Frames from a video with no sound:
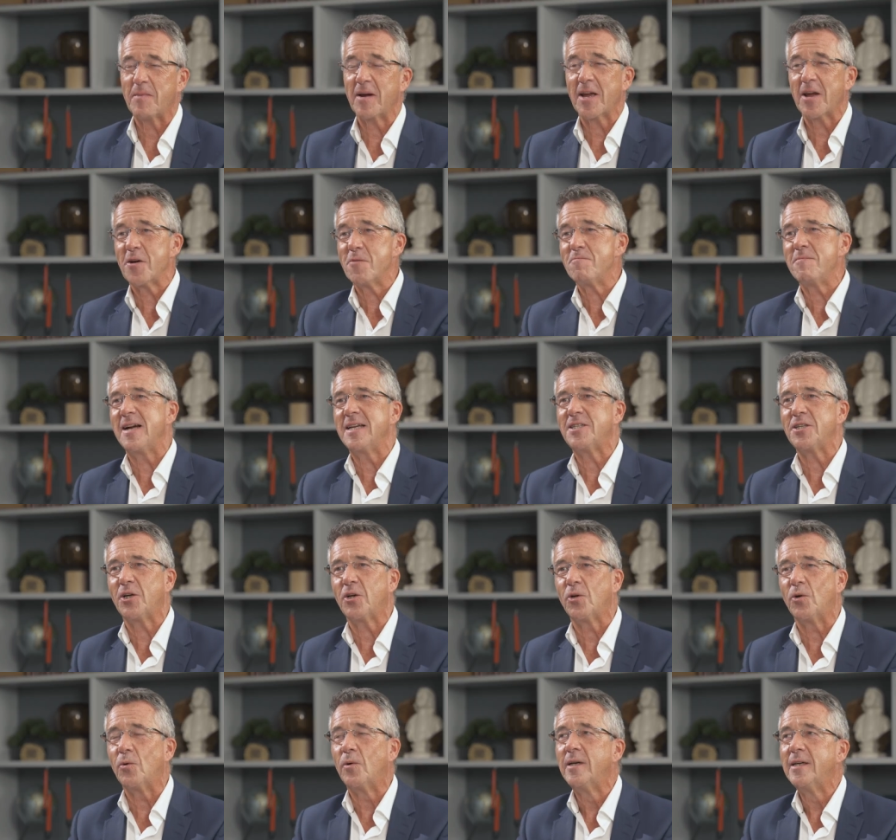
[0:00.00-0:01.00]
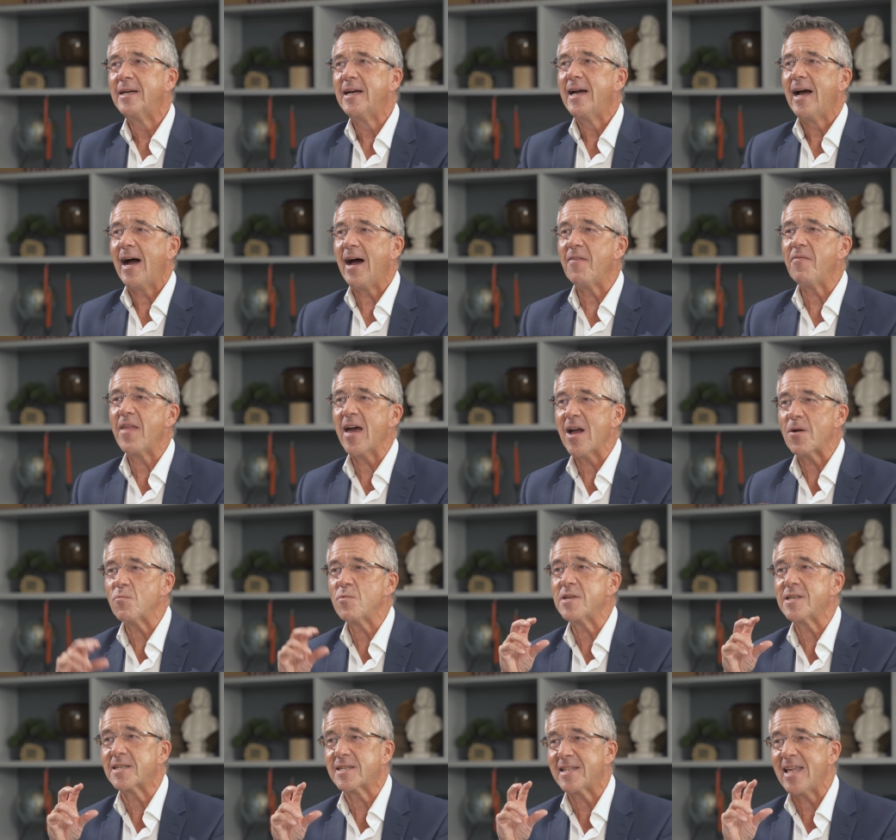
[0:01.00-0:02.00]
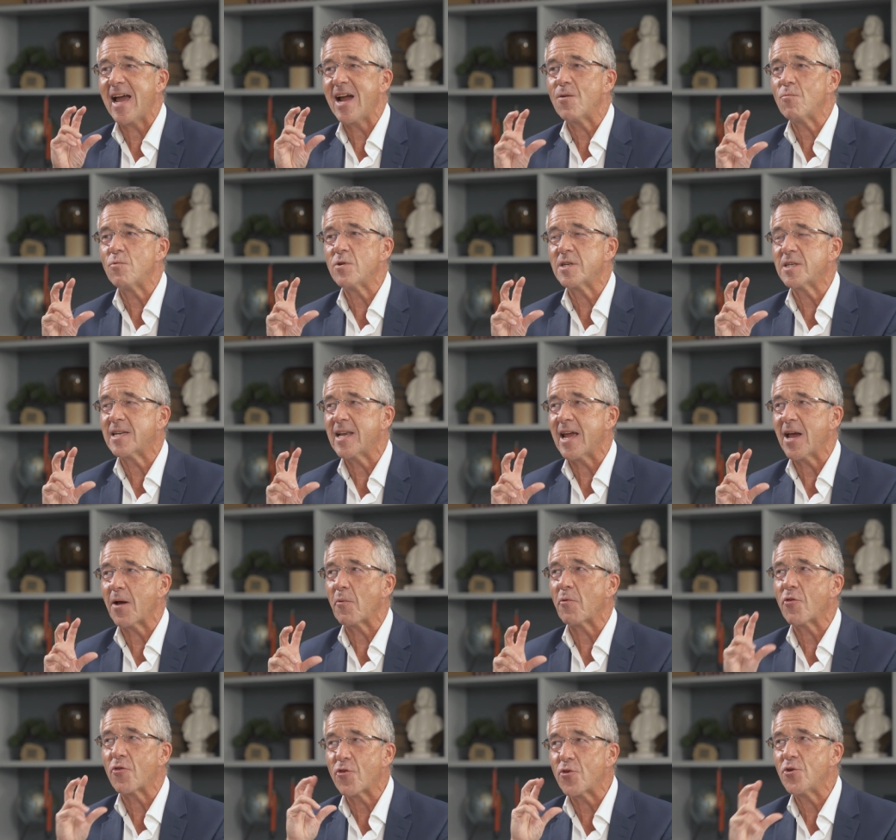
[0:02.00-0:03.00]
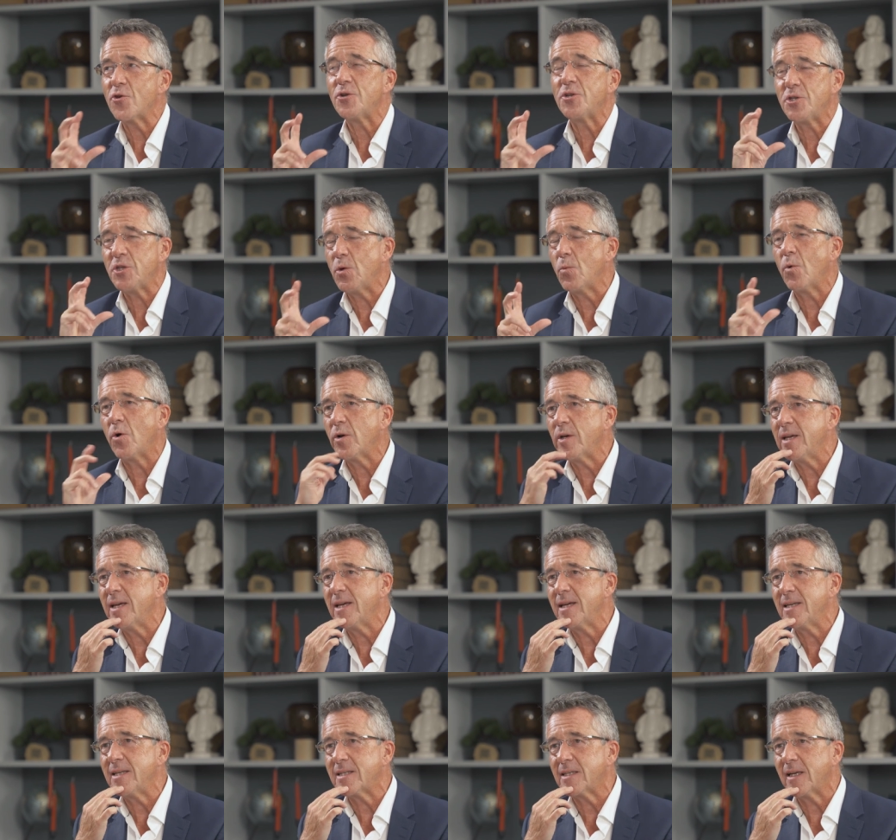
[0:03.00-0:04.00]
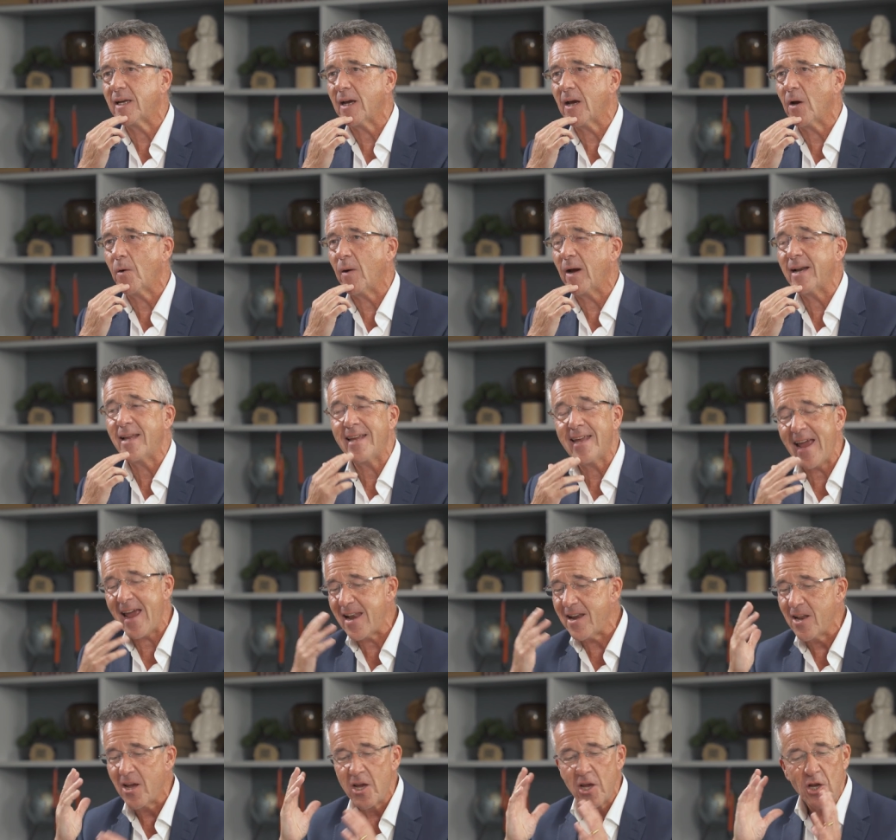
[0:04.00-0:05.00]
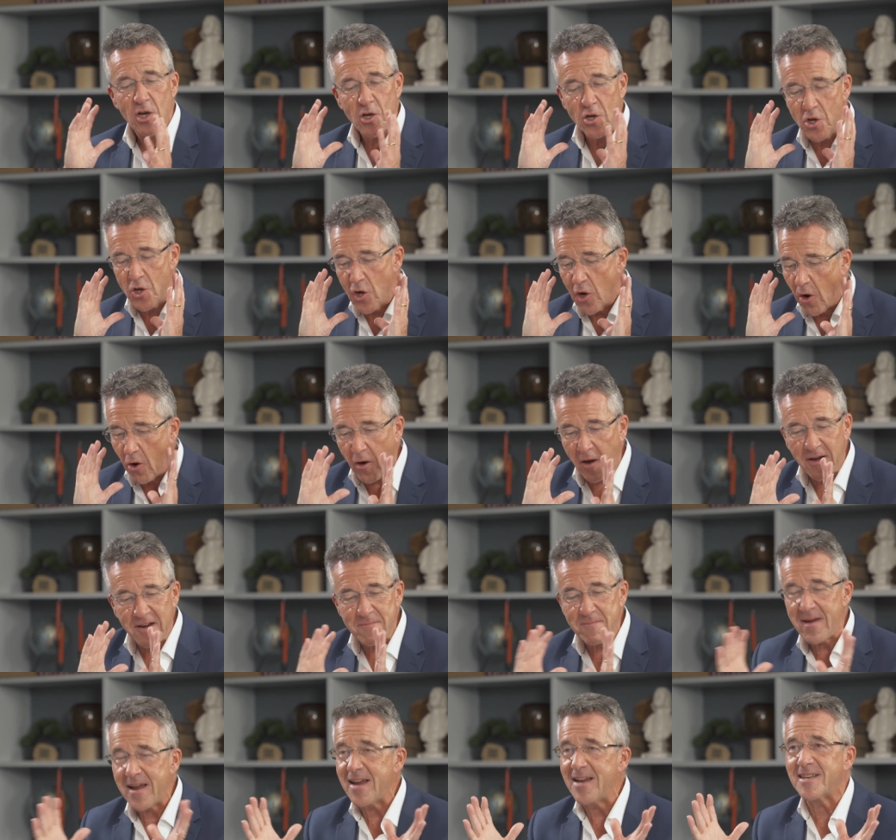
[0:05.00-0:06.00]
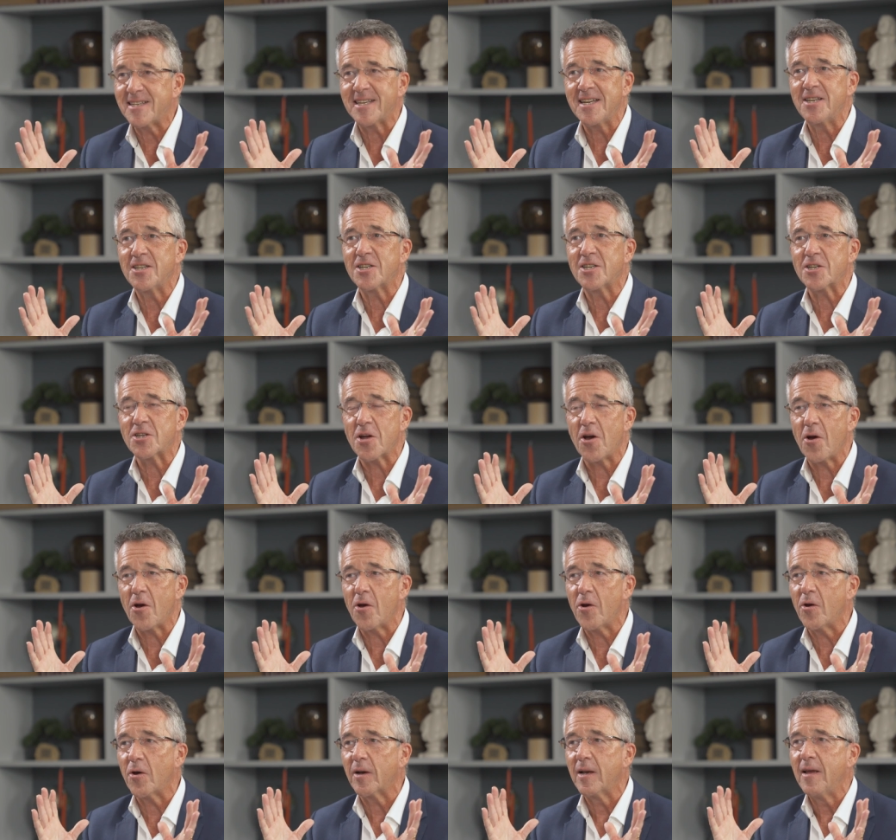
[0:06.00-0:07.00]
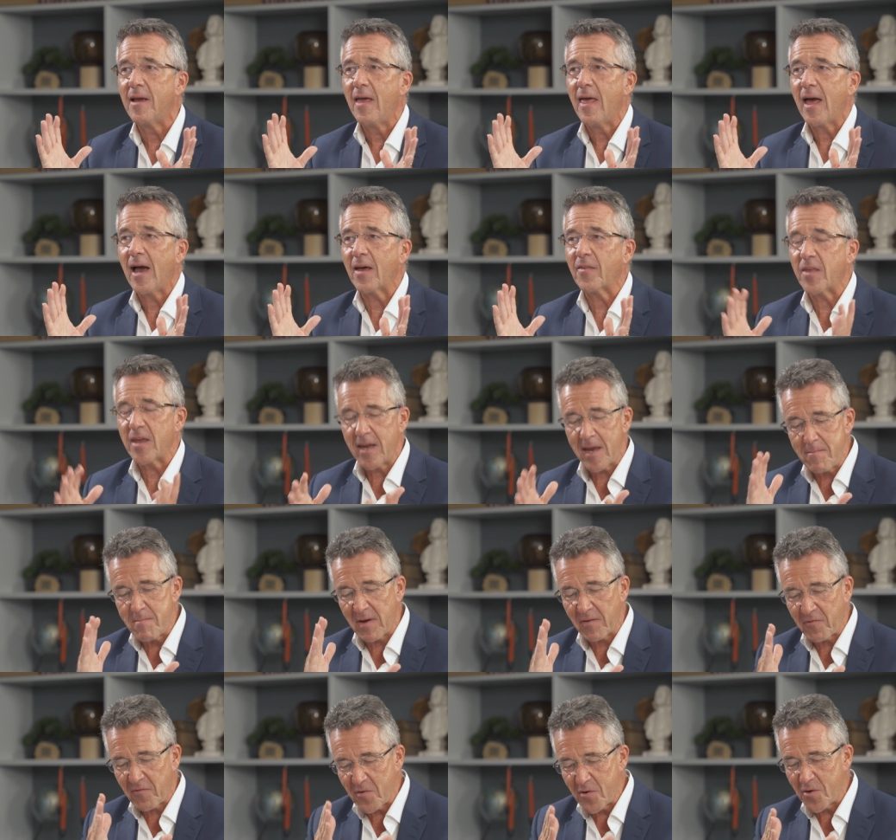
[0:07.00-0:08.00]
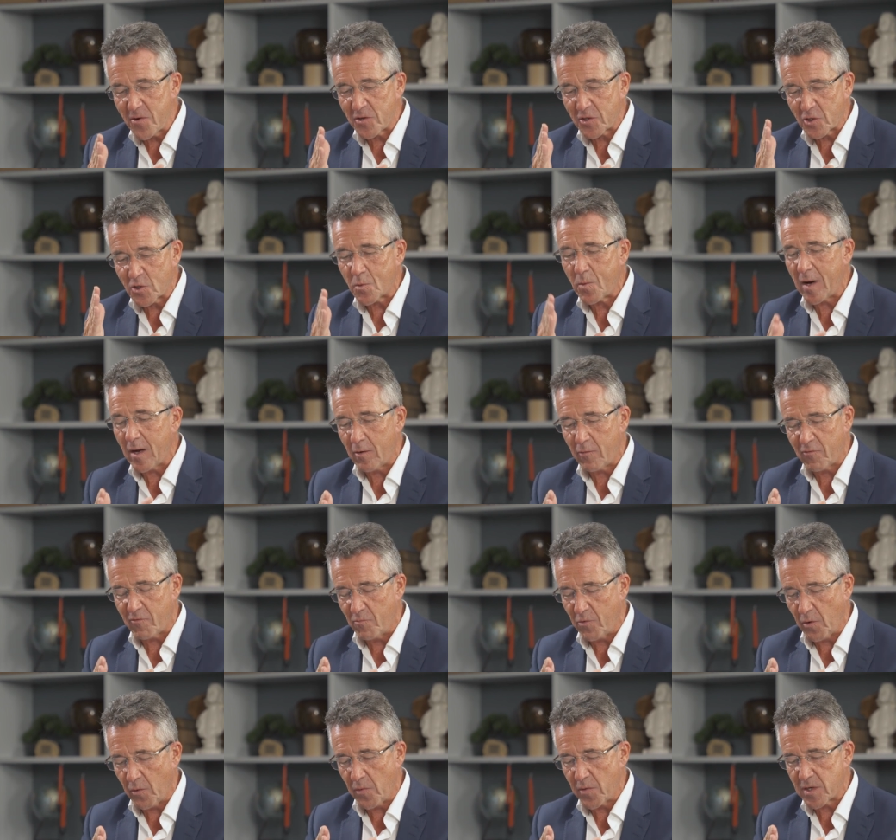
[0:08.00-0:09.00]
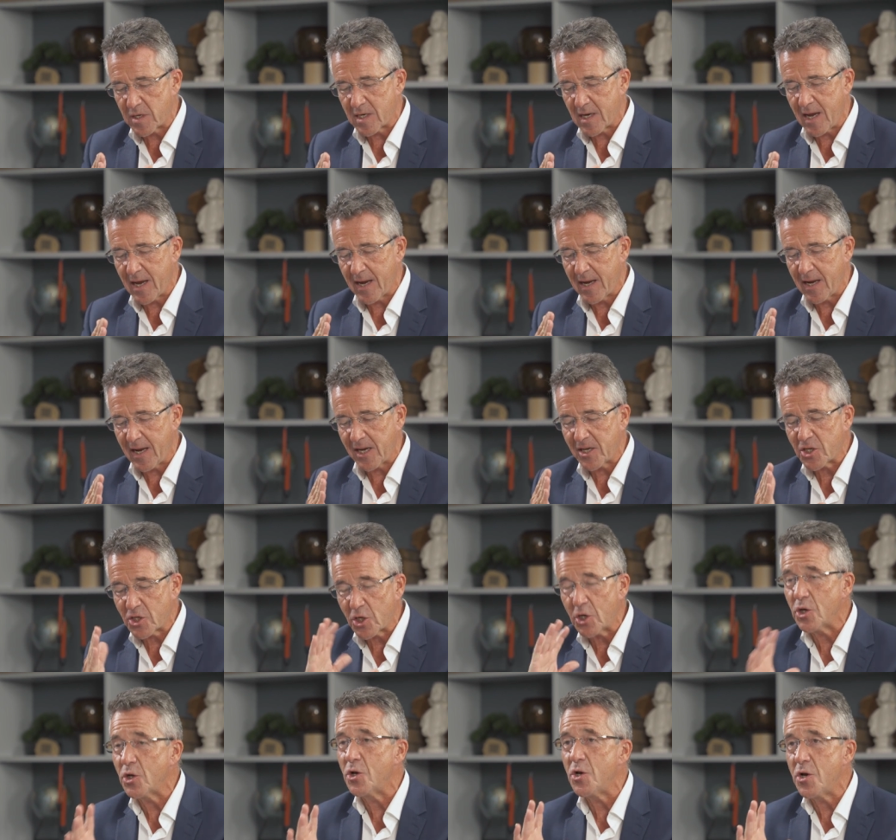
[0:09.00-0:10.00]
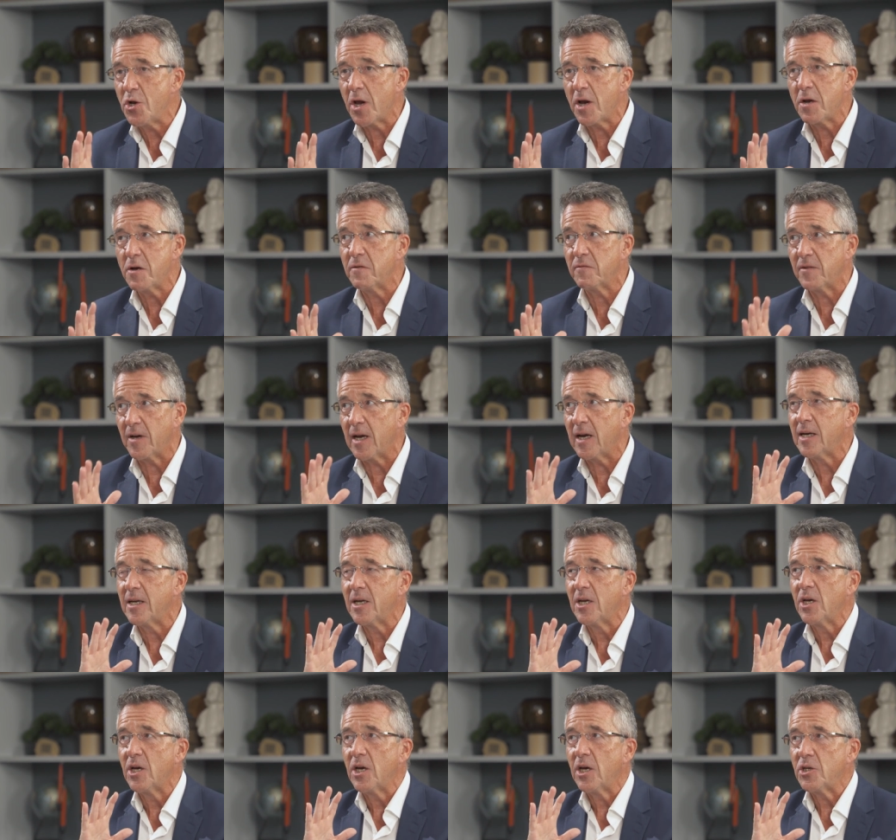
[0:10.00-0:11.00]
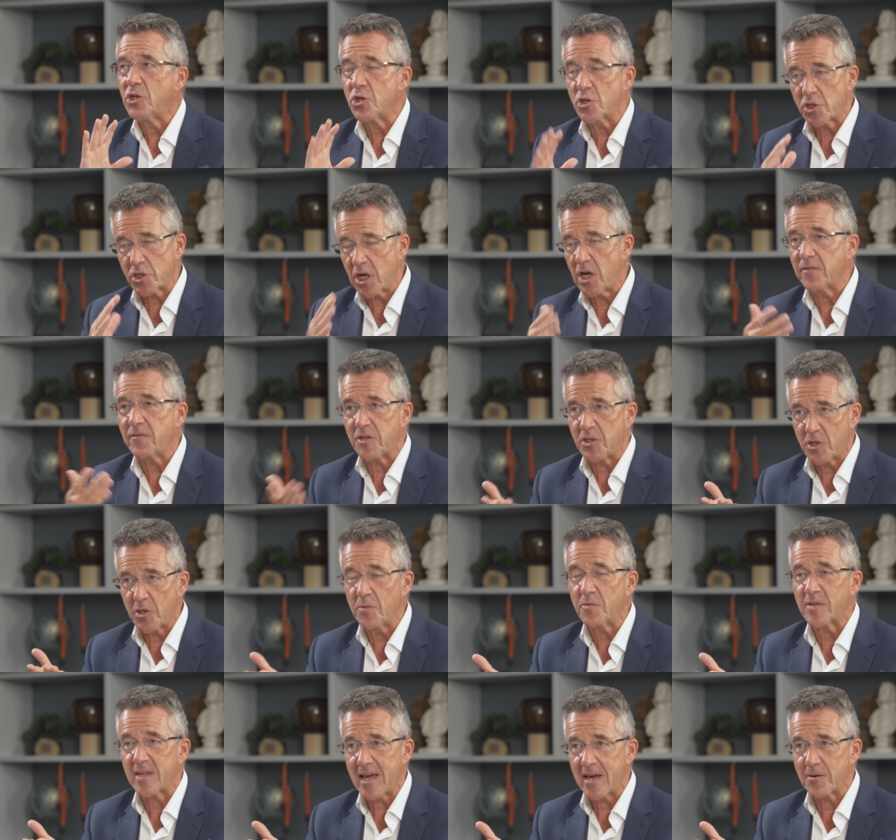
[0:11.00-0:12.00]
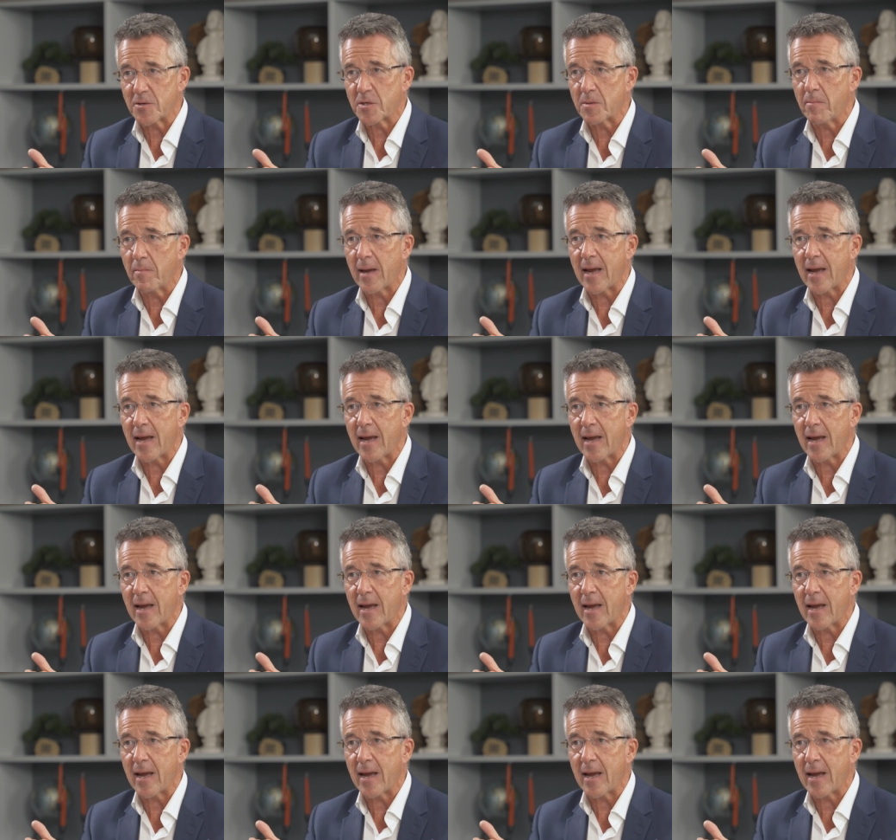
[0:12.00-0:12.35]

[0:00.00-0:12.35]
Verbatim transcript: my own medical. And that was, that was now thirty-one years ago. And again, not an amazing start. I think in my first twelve months, I, I turned over just over two thousand